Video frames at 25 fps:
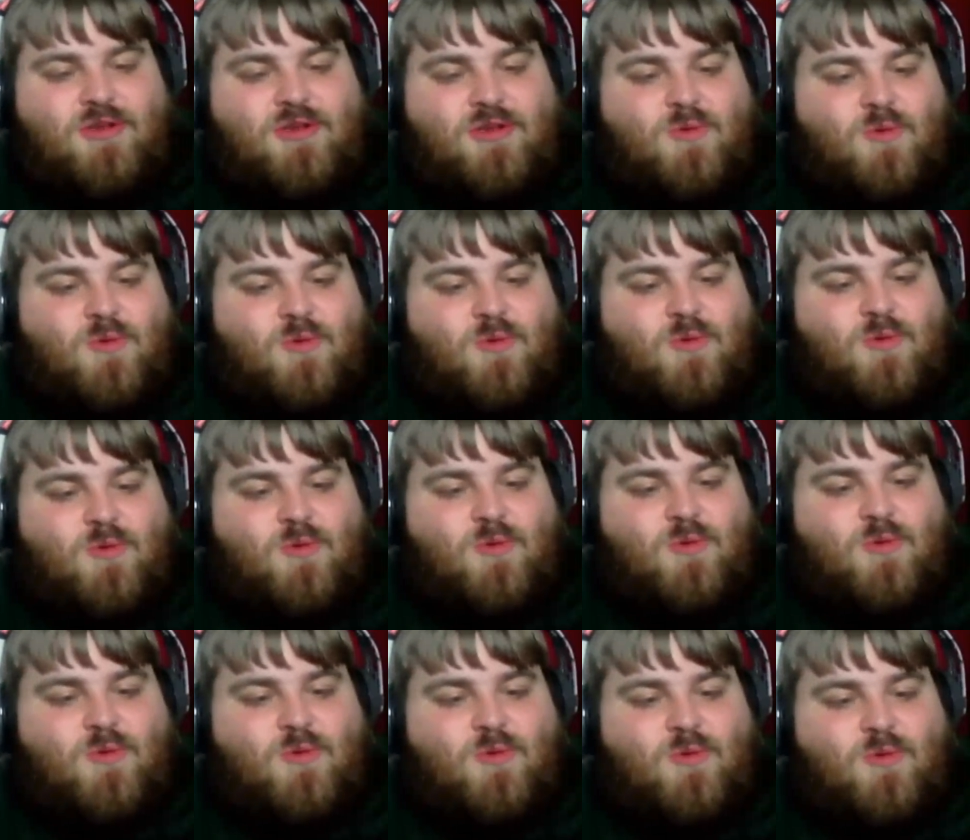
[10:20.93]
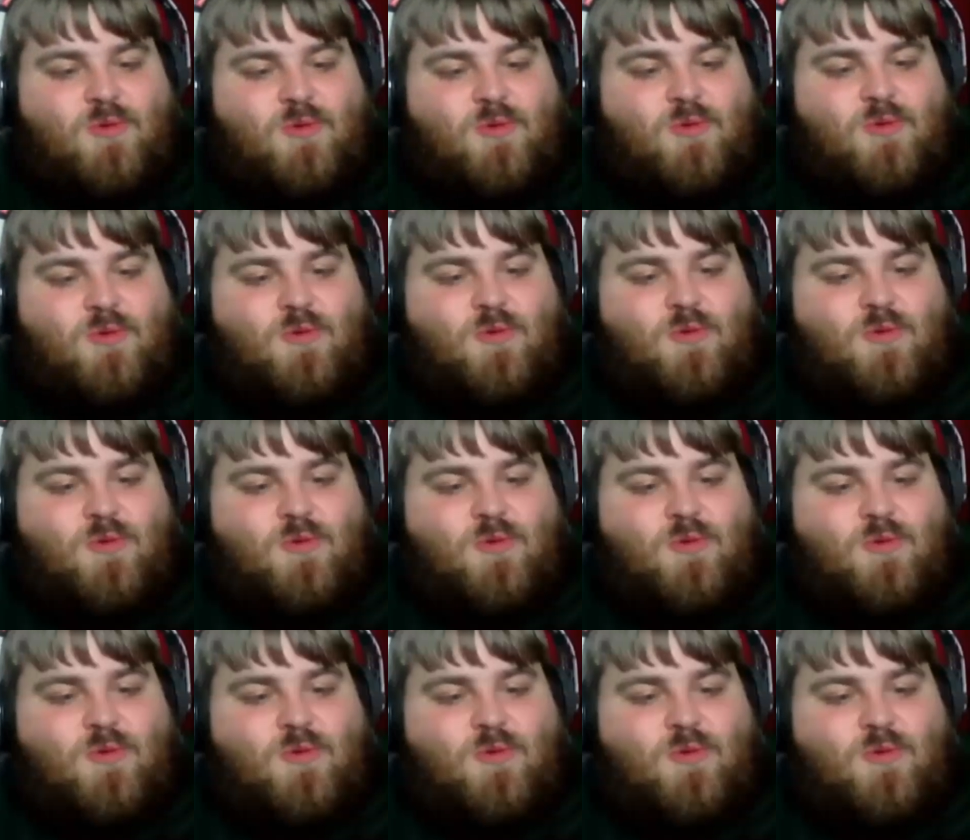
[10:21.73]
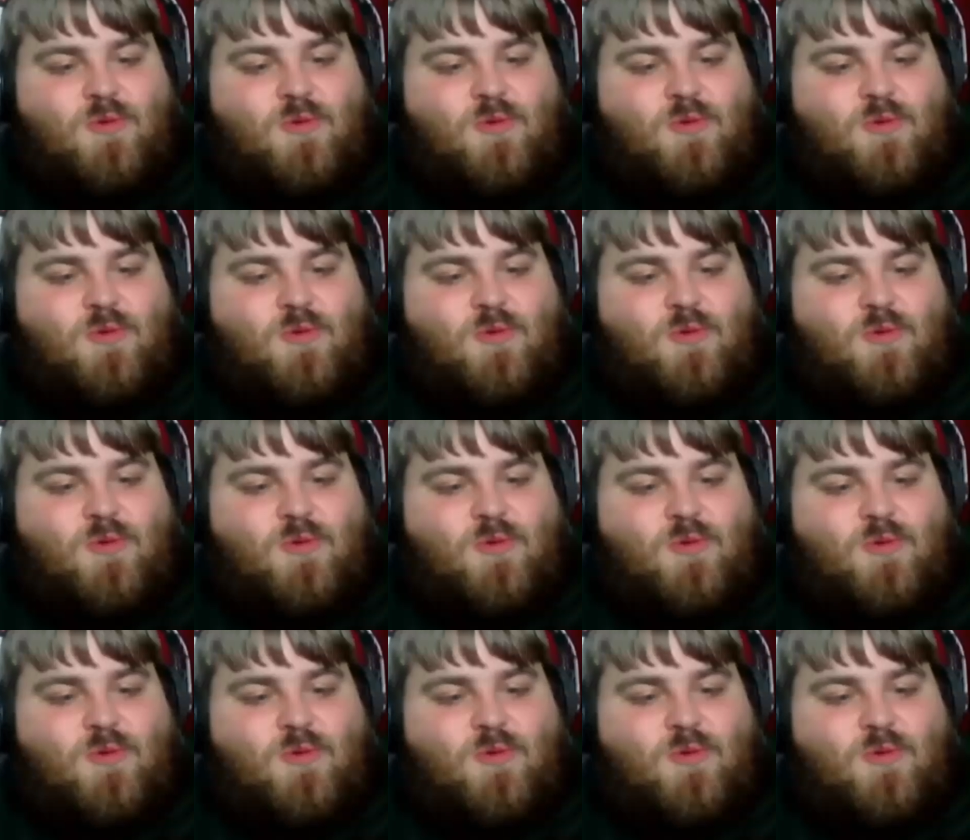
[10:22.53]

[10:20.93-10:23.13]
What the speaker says: Wolverine fan, so she was more hyped to see